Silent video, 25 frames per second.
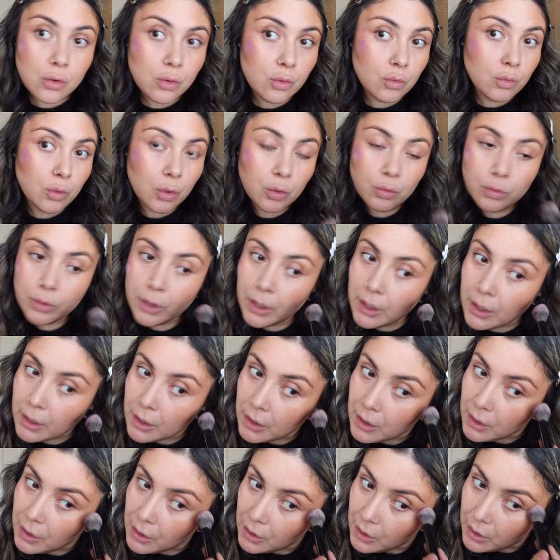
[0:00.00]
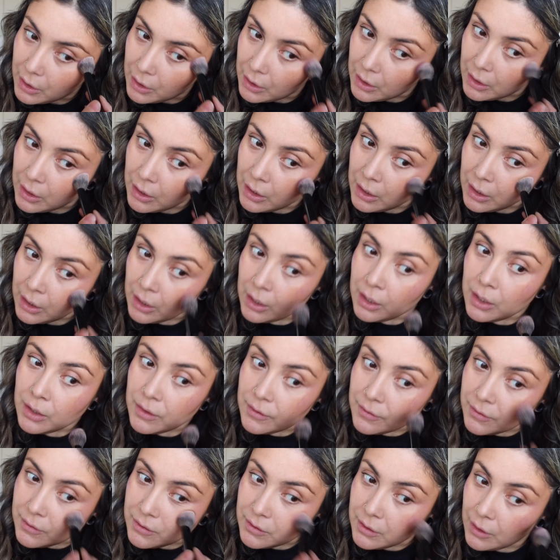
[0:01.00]
whoa.
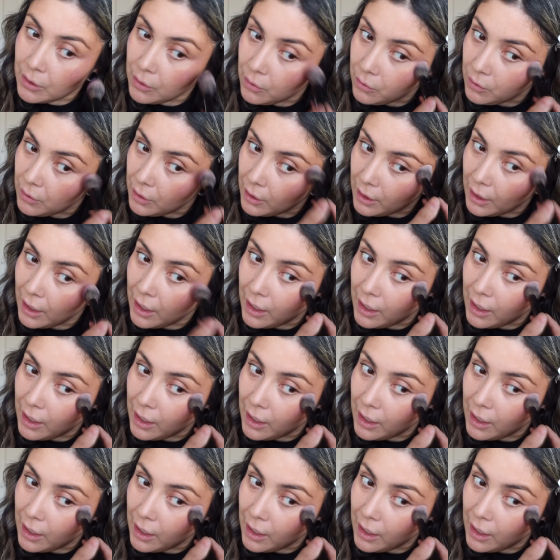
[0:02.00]
So